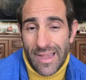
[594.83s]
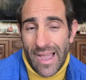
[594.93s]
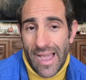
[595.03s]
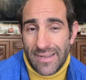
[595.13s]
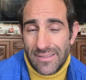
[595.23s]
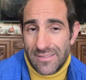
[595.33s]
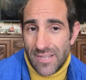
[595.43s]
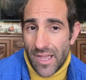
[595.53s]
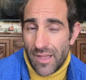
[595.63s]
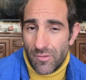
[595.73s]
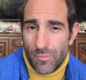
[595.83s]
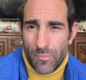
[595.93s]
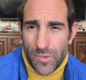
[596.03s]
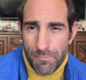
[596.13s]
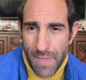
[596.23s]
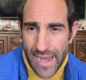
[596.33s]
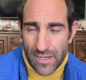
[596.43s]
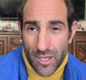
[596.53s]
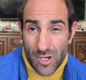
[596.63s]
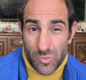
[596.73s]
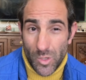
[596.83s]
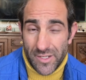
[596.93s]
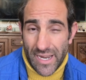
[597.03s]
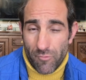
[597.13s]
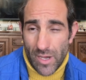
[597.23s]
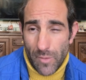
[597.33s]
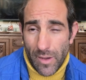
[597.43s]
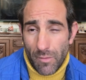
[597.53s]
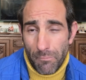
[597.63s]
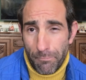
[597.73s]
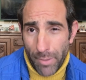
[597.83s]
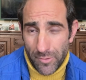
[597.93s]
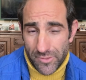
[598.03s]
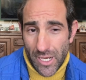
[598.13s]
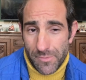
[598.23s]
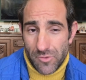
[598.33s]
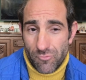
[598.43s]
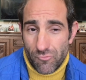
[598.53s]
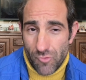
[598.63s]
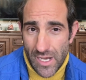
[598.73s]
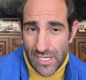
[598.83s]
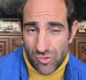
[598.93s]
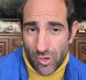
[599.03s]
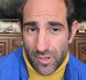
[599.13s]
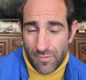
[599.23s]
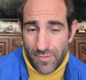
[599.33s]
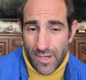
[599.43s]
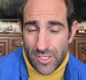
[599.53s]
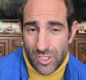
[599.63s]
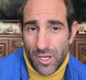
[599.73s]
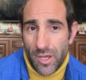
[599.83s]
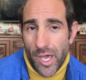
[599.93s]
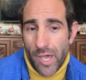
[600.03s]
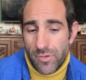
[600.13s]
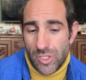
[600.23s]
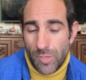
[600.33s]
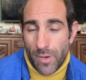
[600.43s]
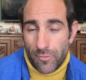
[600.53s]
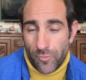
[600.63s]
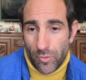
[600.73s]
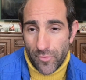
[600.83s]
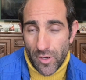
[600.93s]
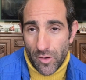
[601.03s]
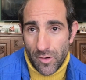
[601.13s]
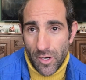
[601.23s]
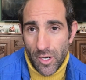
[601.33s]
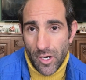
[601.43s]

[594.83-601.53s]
And the maiden hurdles worked out really well. Both times really strong at the finish, over 2 mile, 4 furlong.